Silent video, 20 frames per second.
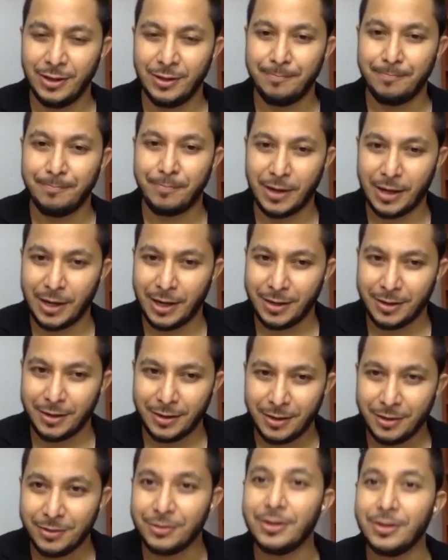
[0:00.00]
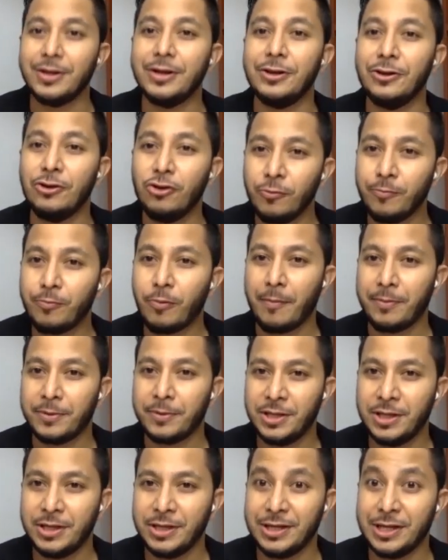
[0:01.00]
But the new
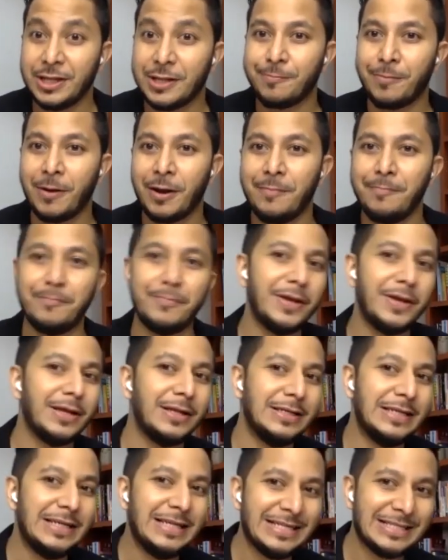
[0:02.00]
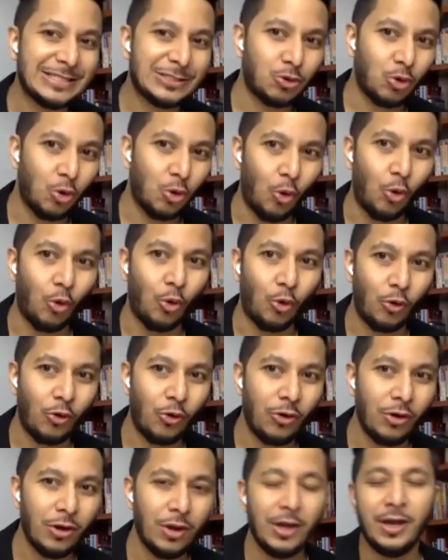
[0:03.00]
property, despite being
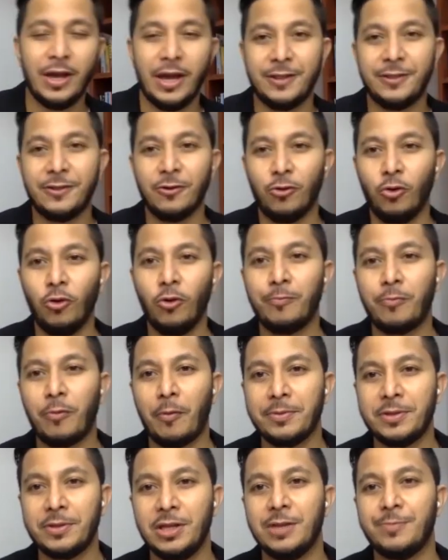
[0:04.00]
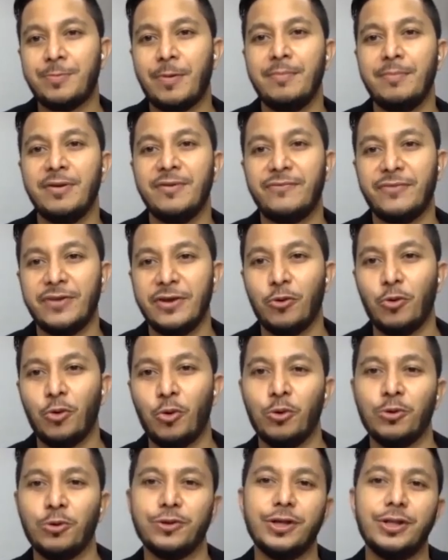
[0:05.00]
leasehold, and the old property, despite being
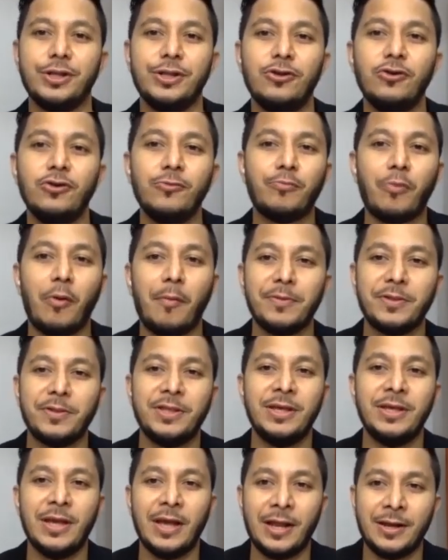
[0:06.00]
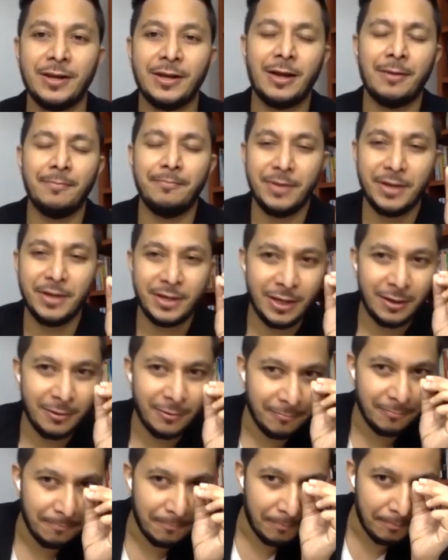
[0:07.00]
freehold, the new property end up making
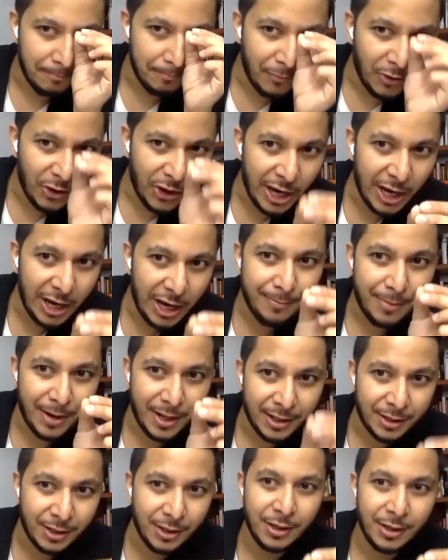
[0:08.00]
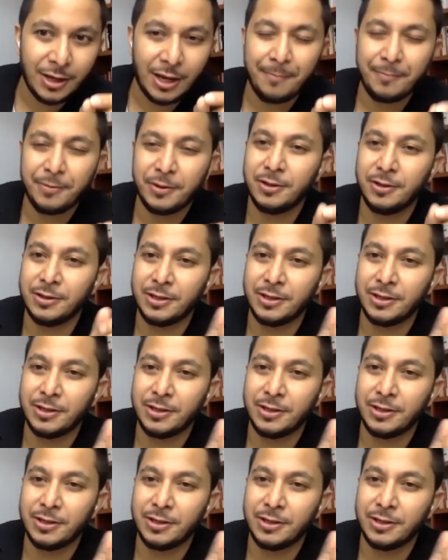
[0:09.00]
way better capital